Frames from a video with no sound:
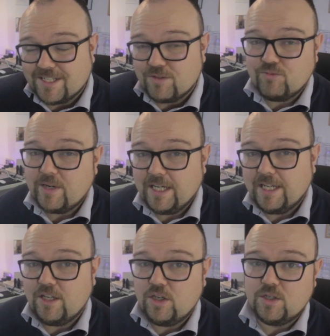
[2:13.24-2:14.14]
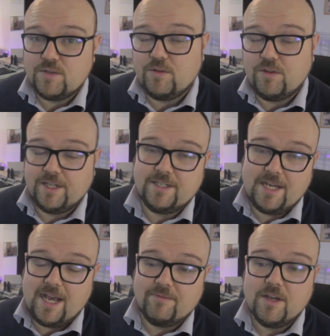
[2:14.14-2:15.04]
it's a really useful thing to
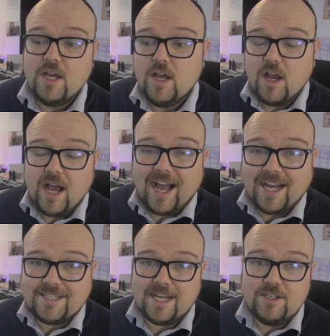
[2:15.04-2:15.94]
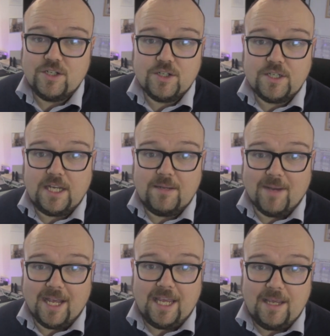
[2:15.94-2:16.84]
have. I tend to just keep
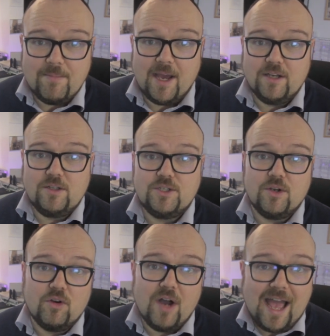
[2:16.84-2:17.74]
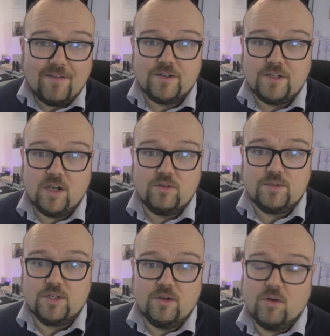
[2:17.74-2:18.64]
my emails or
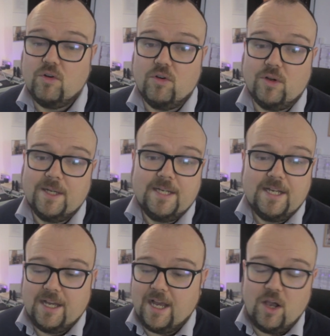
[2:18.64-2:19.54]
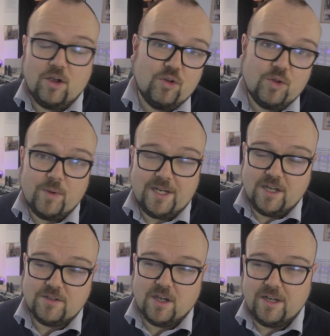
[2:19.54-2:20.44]
Evernote or other
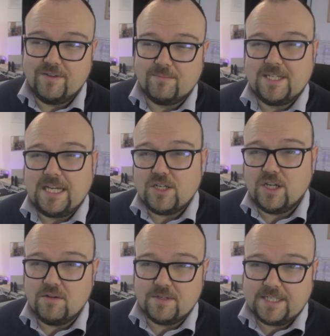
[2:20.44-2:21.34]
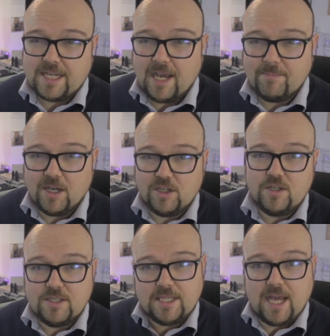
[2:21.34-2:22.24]
windows on. If I'm teaching over Skype, I
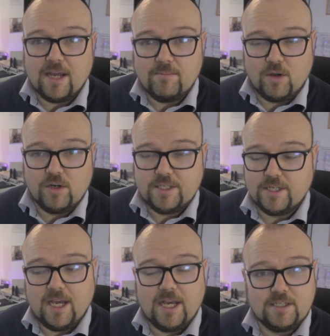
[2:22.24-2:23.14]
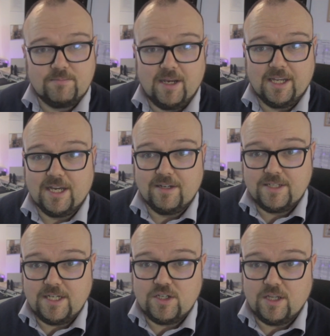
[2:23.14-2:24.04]
use that monitor as my kind of
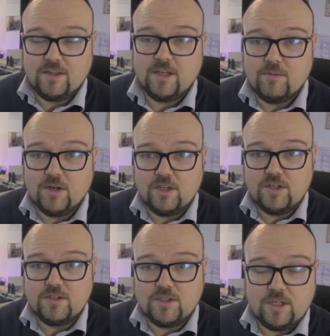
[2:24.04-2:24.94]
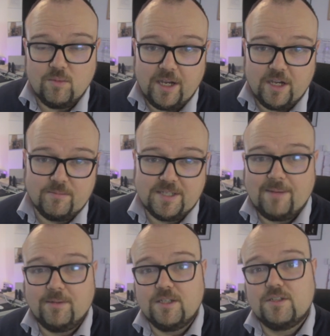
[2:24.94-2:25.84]
teaching thing, where I'll use the Wacom
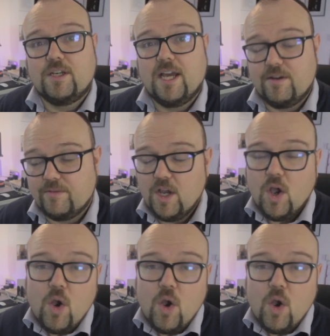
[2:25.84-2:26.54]
tablet to kind of